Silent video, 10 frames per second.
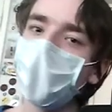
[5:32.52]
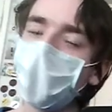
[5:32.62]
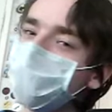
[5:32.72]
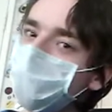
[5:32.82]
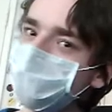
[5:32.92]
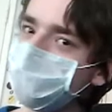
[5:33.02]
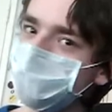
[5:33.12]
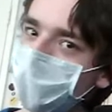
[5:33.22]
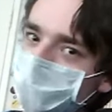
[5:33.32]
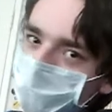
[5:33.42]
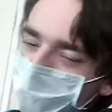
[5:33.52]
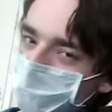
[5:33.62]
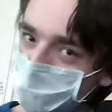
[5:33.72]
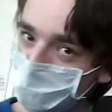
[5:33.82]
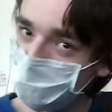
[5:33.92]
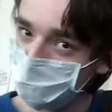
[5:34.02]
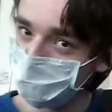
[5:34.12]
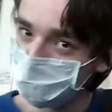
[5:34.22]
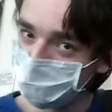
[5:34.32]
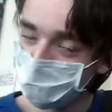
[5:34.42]
I can't decide who
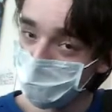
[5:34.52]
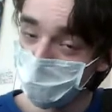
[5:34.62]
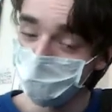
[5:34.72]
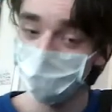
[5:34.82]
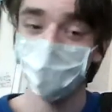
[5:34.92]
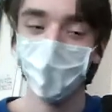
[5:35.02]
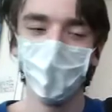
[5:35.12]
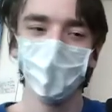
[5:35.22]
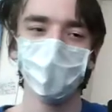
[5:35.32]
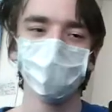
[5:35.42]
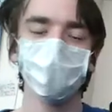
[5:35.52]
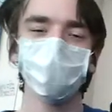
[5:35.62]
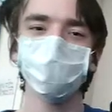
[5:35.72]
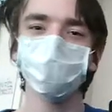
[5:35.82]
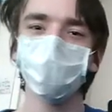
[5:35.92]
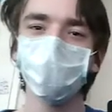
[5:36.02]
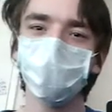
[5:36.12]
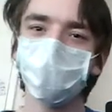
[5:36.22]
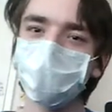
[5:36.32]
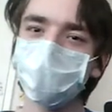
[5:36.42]
won. Because it's not
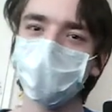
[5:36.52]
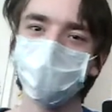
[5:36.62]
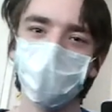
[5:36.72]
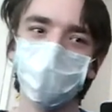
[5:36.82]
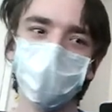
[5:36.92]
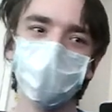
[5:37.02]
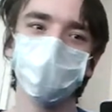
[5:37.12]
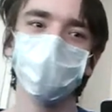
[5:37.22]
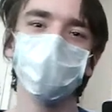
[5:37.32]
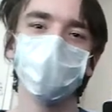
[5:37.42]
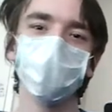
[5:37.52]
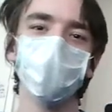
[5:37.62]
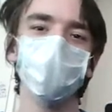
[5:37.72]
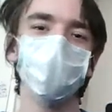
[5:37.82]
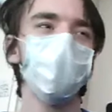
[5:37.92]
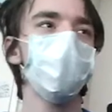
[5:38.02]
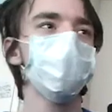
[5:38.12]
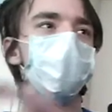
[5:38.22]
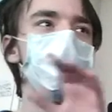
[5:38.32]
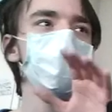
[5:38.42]
like video game rap battles where you can go,
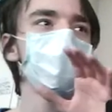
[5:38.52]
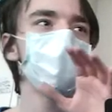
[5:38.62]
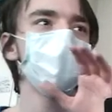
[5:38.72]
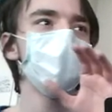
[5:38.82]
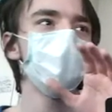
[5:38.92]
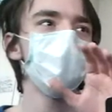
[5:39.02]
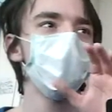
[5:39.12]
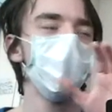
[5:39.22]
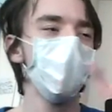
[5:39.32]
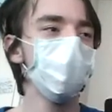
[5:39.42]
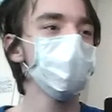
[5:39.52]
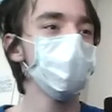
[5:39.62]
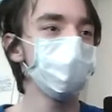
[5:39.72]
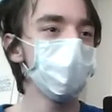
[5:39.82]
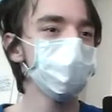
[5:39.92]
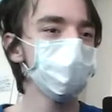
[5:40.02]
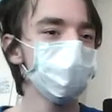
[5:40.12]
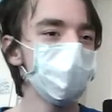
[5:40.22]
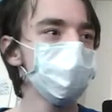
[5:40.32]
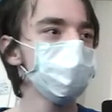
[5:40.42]
okay, I heard a bunch of
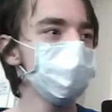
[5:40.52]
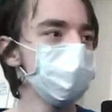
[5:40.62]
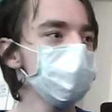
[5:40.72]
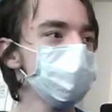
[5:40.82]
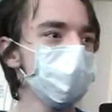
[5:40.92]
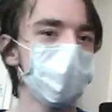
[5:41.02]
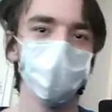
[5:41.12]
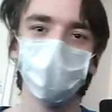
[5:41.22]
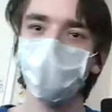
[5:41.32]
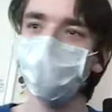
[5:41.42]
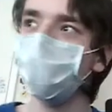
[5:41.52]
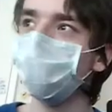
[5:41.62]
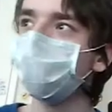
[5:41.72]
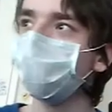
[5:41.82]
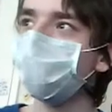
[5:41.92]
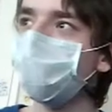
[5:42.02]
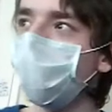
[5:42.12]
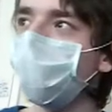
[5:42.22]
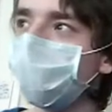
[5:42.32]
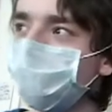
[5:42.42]
raps from this guy and one from
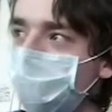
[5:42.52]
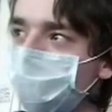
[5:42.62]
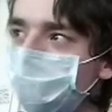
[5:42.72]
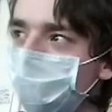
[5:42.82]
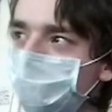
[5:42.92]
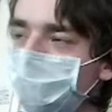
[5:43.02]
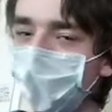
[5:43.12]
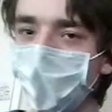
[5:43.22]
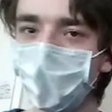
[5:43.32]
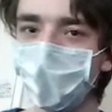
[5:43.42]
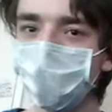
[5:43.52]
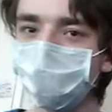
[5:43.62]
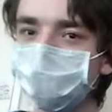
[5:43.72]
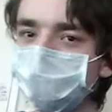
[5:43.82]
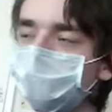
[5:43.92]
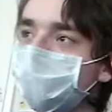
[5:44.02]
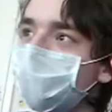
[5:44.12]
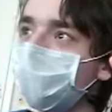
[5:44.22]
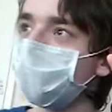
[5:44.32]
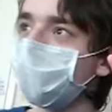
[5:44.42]
that one. So
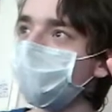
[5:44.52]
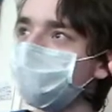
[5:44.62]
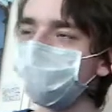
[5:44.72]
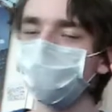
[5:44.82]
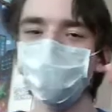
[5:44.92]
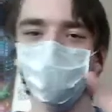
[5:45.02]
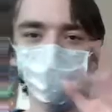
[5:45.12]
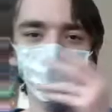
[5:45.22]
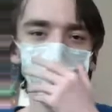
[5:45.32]
clearly that one's a winner.